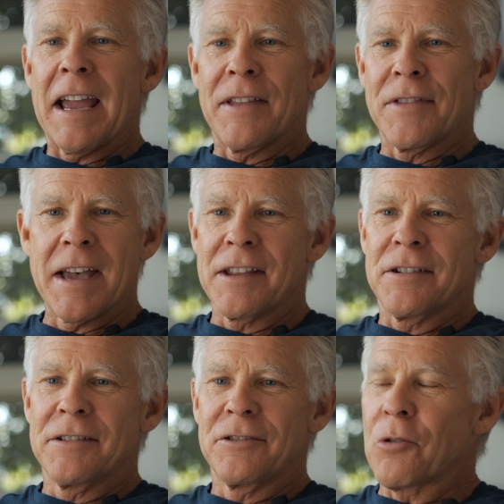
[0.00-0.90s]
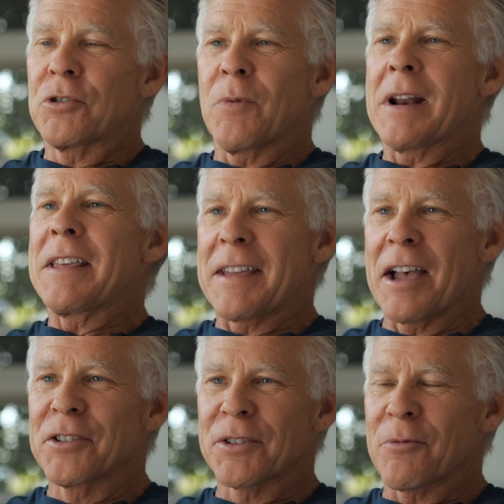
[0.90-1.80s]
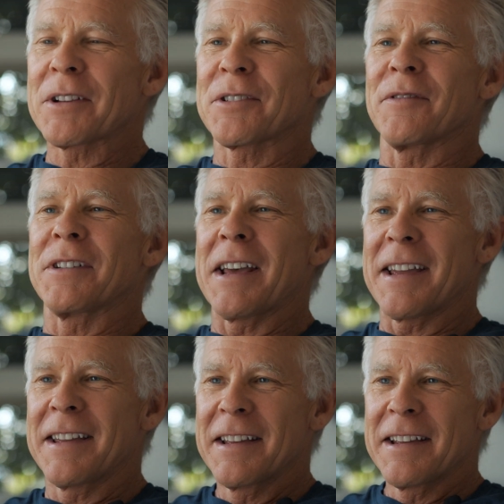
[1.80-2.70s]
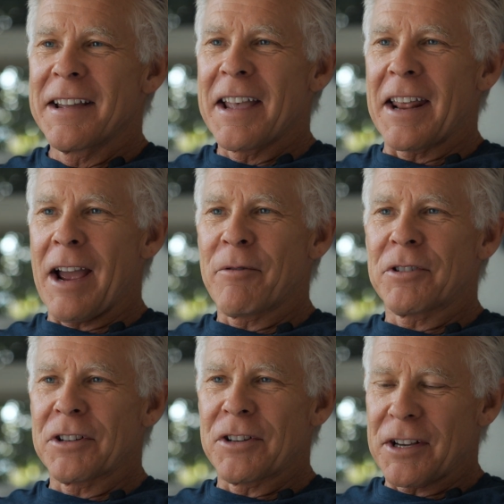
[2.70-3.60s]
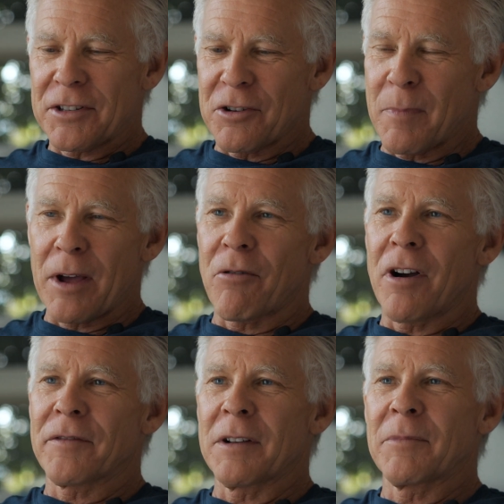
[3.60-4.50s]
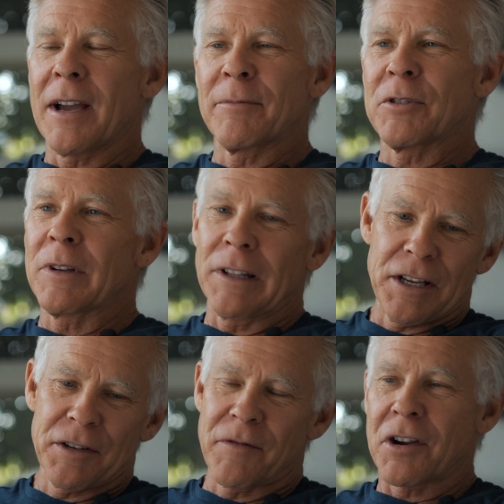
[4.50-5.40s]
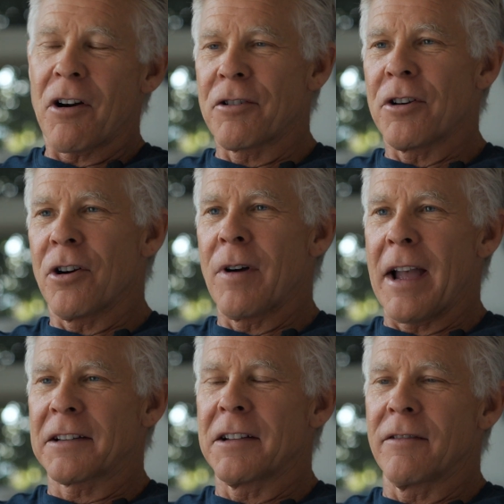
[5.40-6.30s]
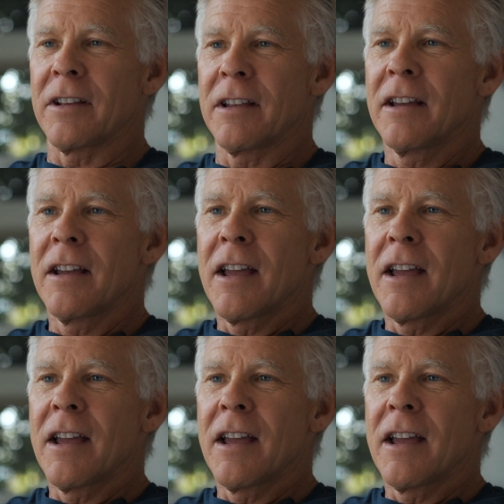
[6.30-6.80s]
and then don't do anything else the rest of the day. And I would suggest that you're better off sometimes doing less of the cardio activity